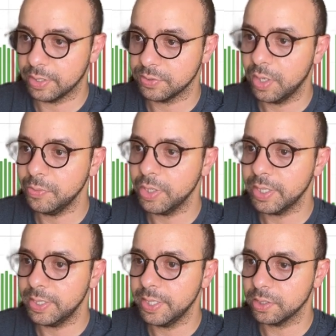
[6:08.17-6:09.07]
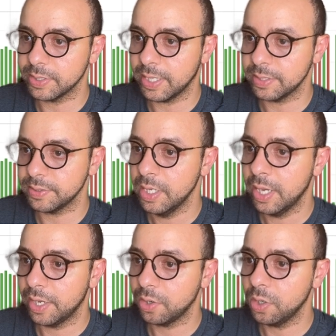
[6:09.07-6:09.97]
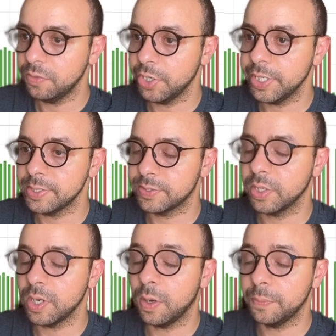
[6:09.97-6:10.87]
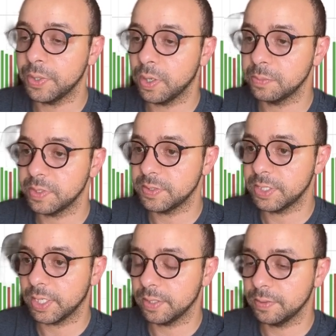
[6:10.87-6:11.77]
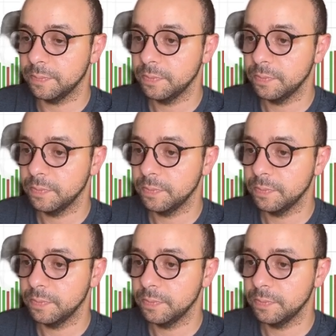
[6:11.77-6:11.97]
So I'm going to click on that, and over here it's going to open up this ticket.